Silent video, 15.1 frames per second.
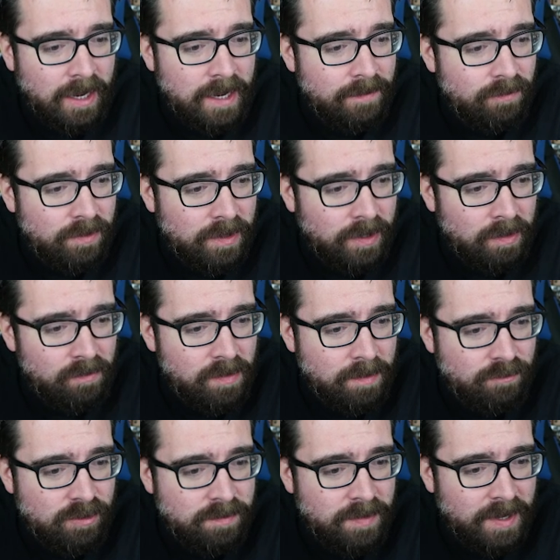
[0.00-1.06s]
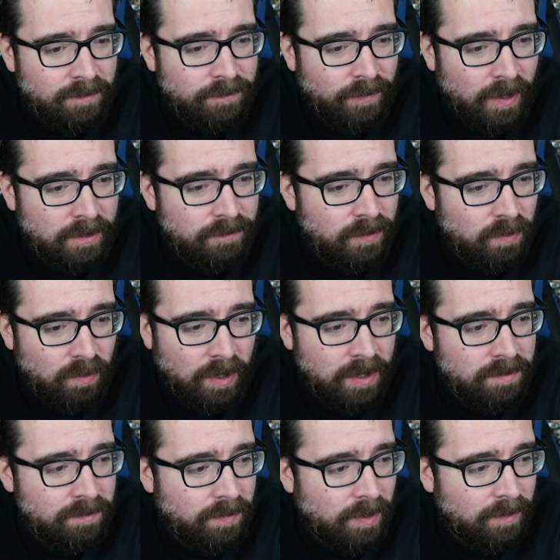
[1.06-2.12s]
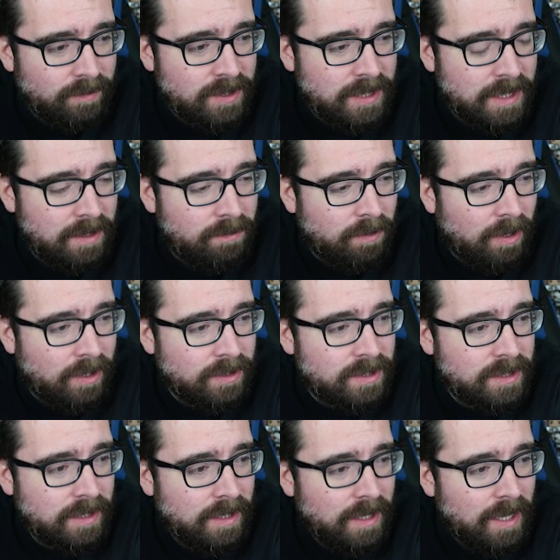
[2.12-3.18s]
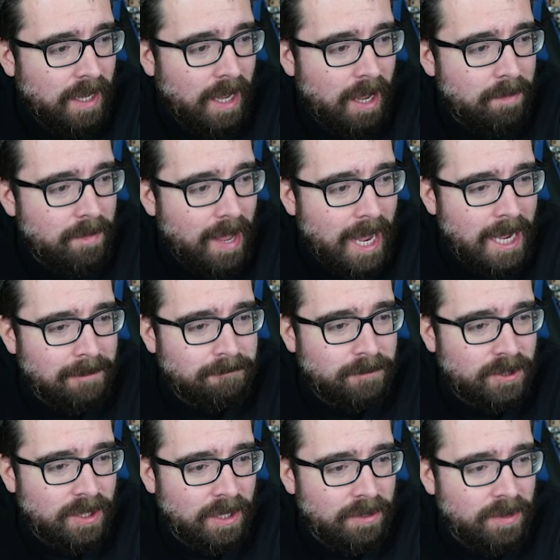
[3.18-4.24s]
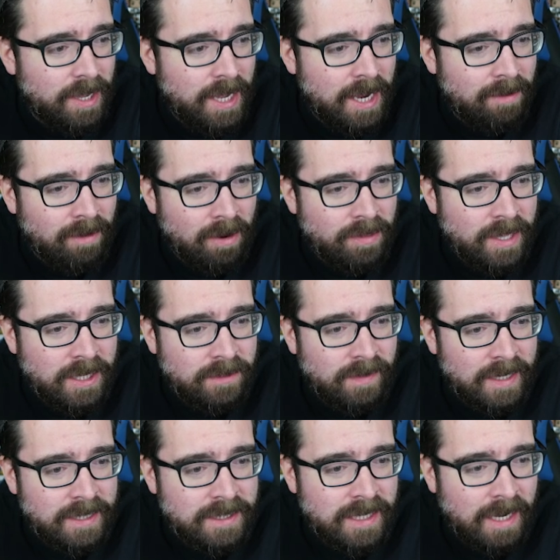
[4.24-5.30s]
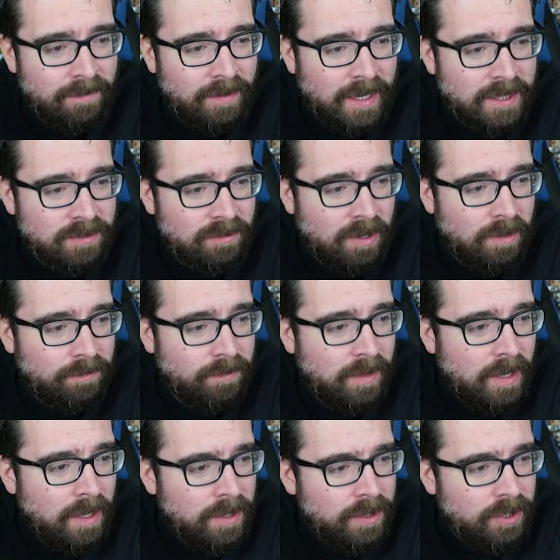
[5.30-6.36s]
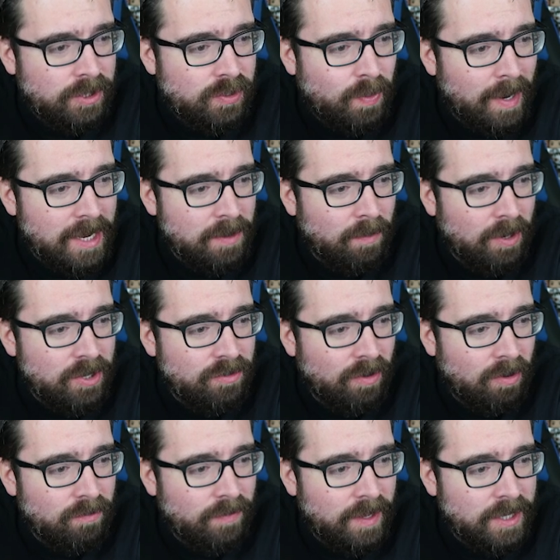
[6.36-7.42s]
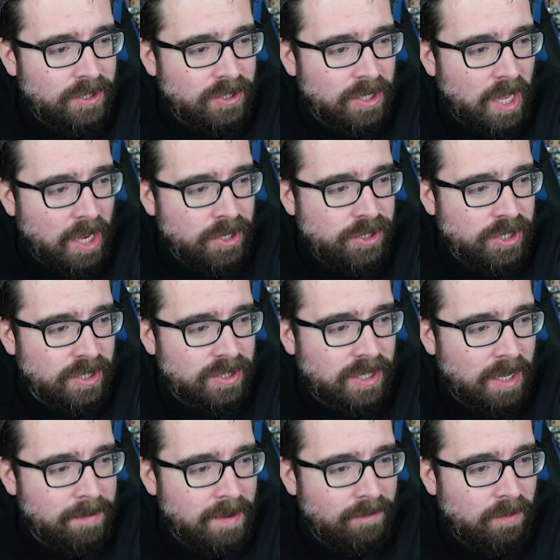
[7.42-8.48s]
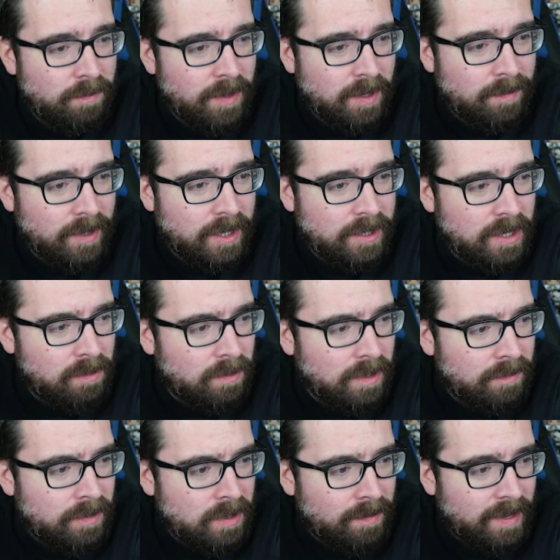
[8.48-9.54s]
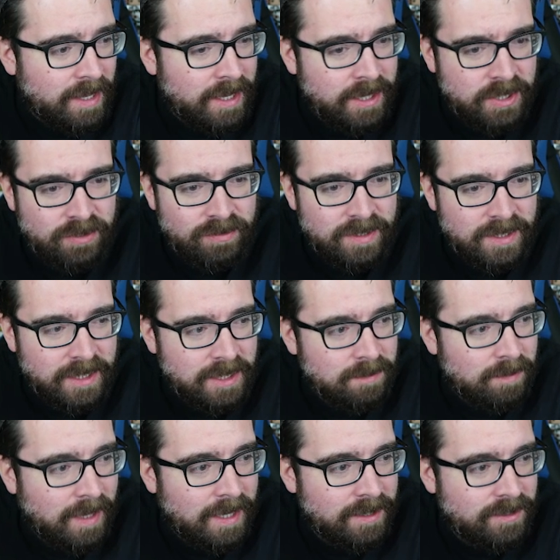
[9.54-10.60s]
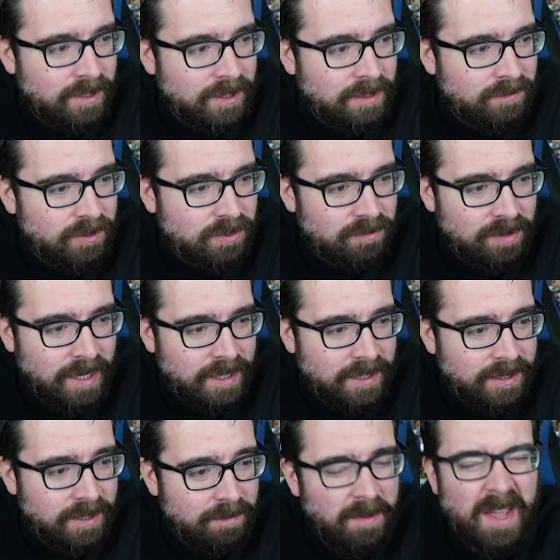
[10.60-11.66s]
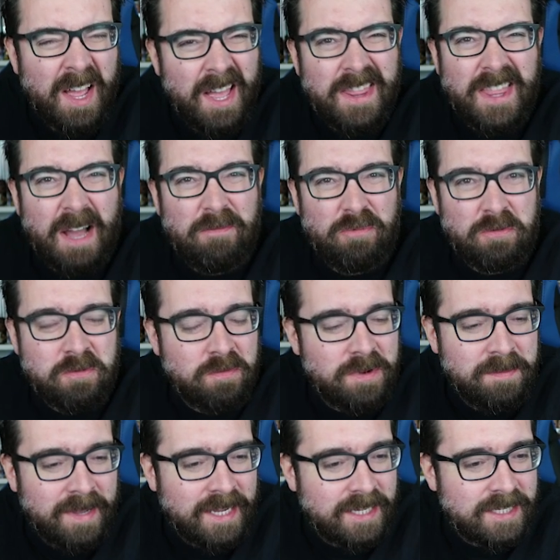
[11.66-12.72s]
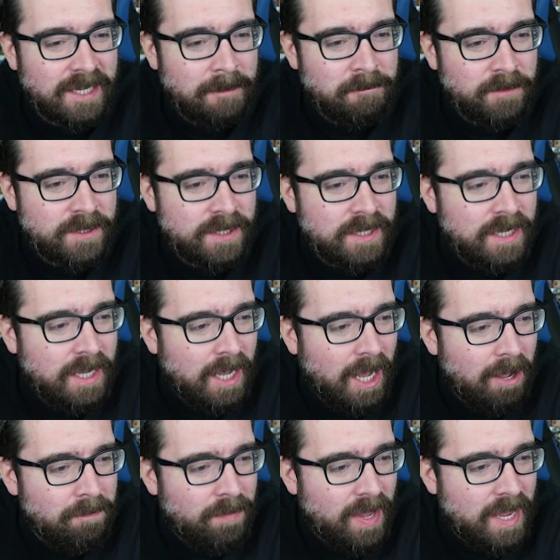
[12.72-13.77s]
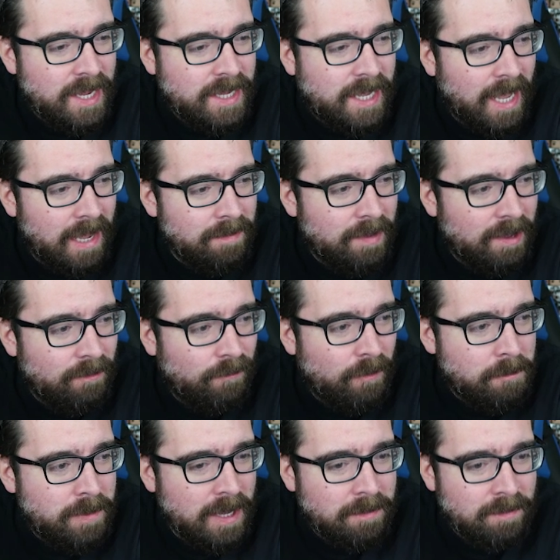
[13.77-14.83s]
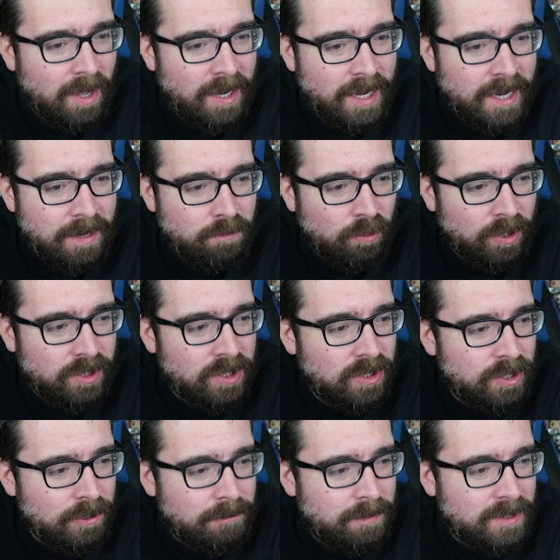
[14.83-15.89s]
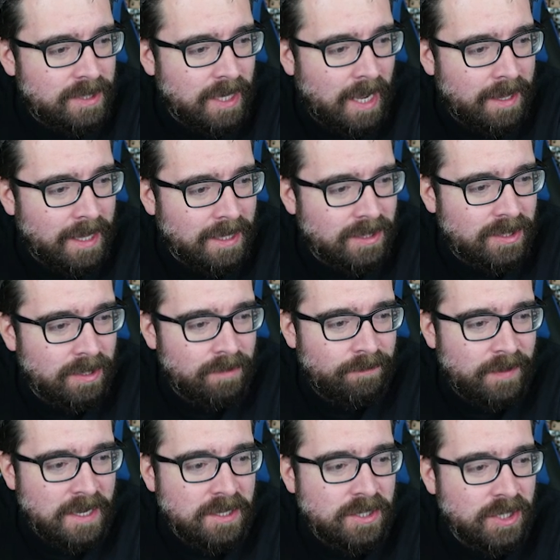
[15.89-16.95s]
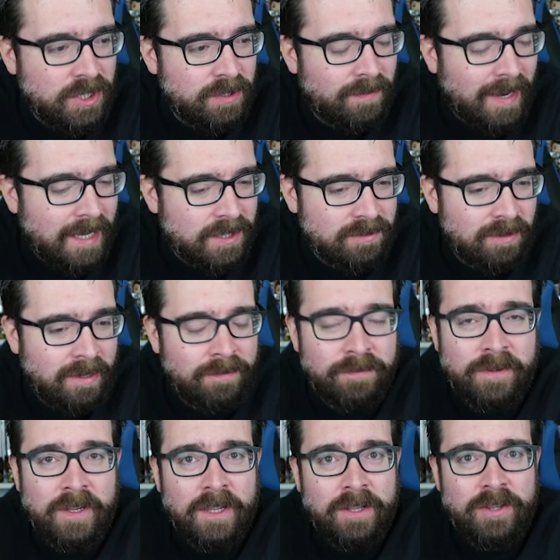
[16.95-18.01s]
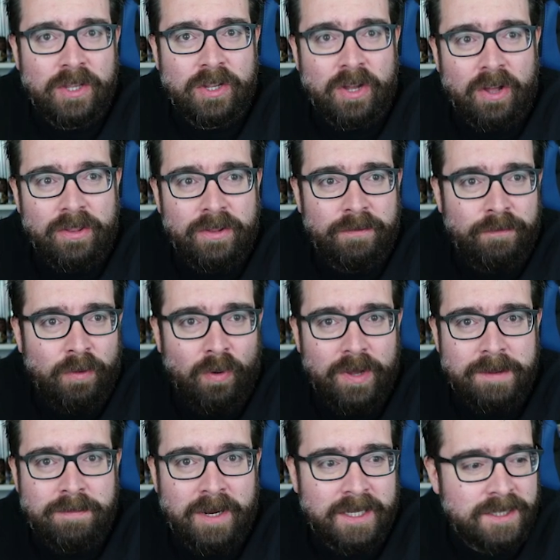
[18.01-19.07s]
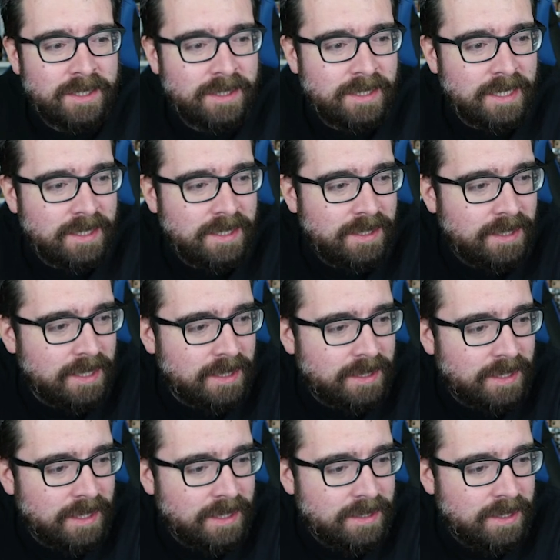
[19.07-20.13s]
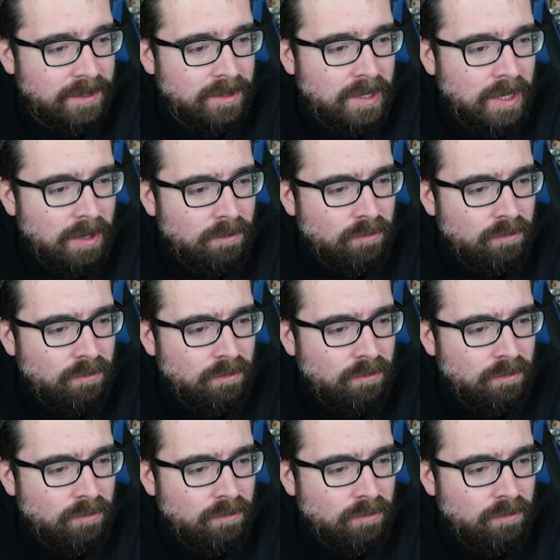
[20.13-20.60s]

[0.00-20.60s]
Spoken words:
I don't remember him being 5'1", but obviously he was. Absolute hero that is Vladislav Lazarov, the 21-year-old version that had just come in for big money. I don't know what they've done about the histories of these players now. They've just created them. That probably makes sense. But he came in for big money, was a superstar. That's the vintage of Lazarov that got the 40-plus assists in a season.